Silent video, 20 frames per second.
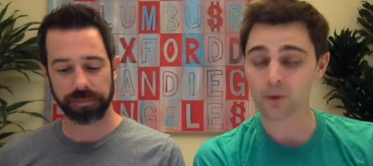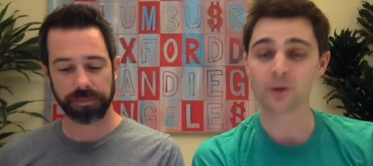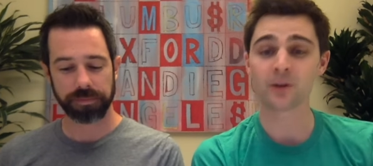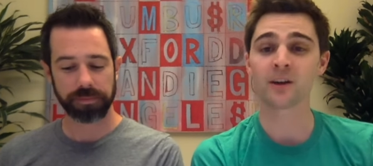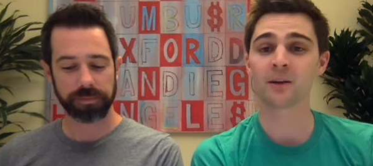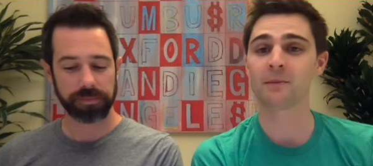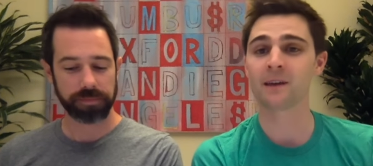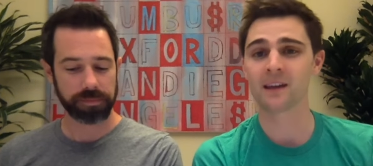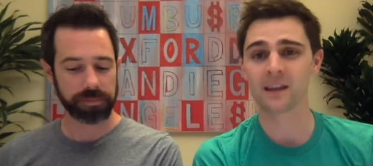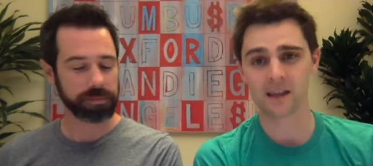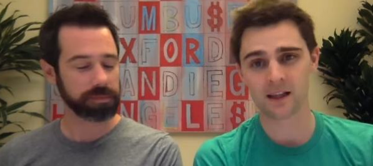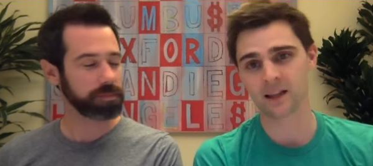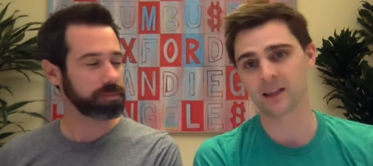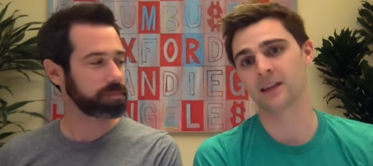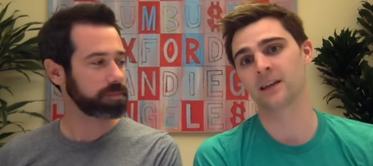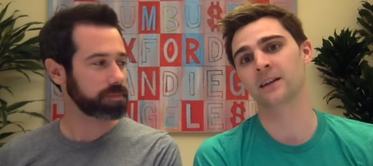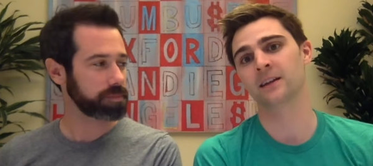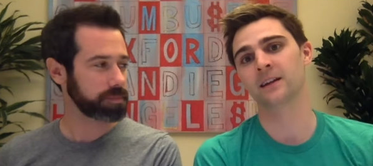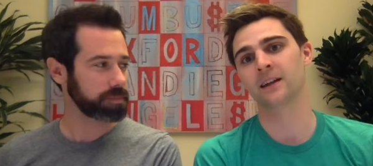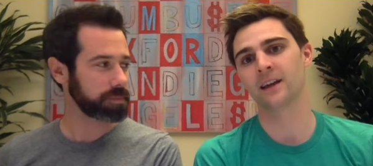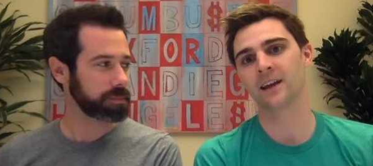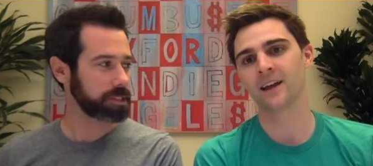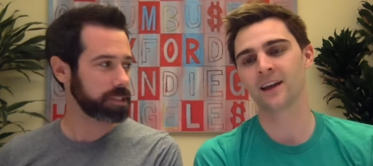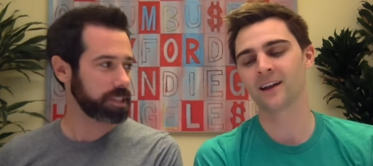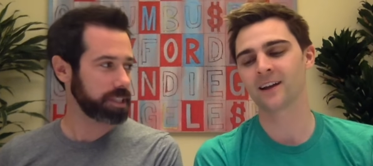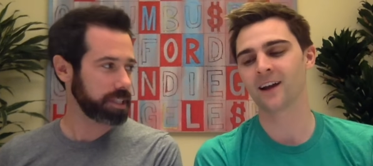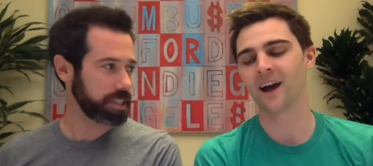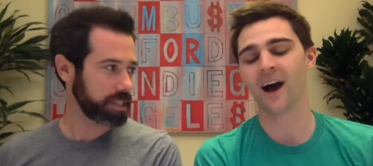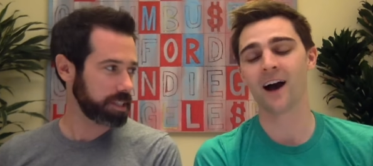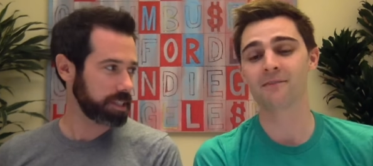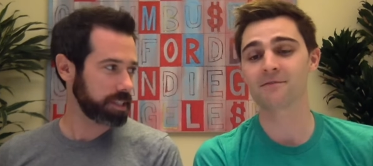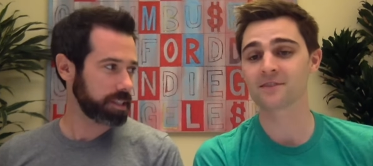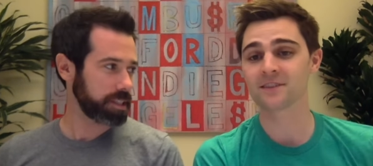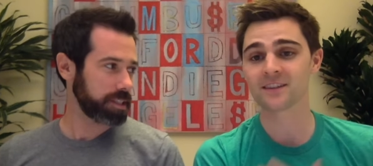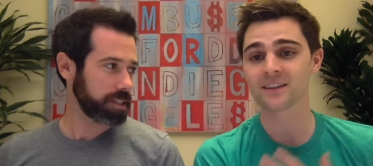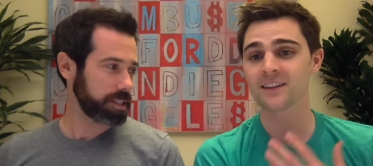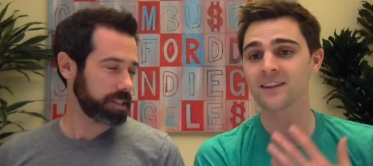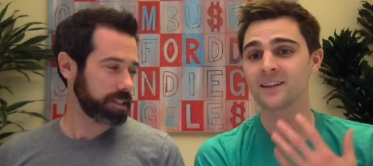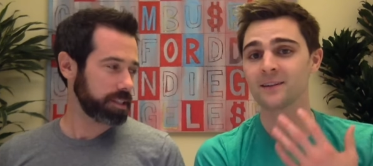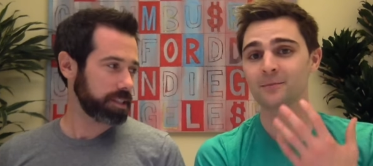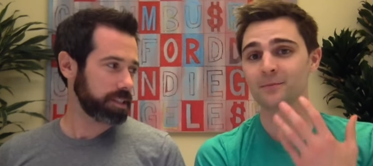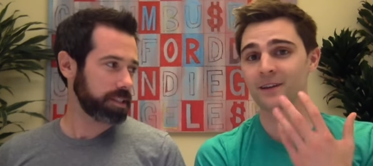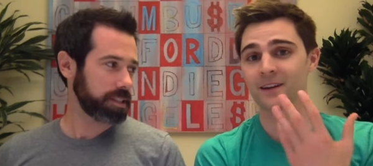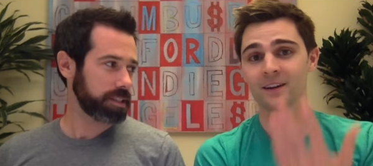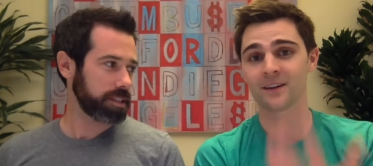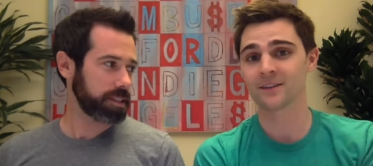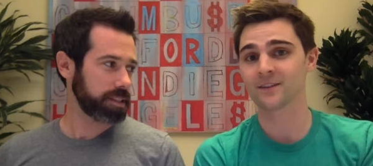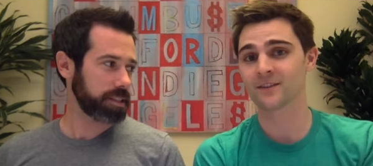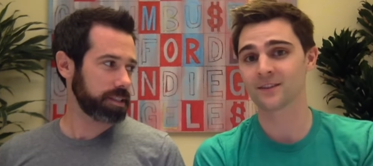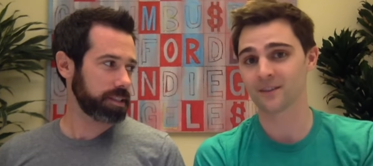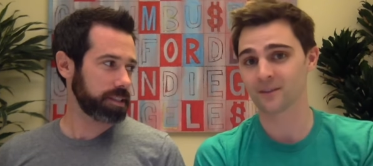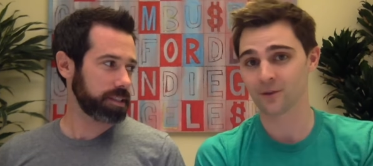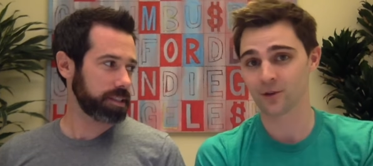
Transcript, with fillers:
Speaker 1: or you can make it clean. And obviously, because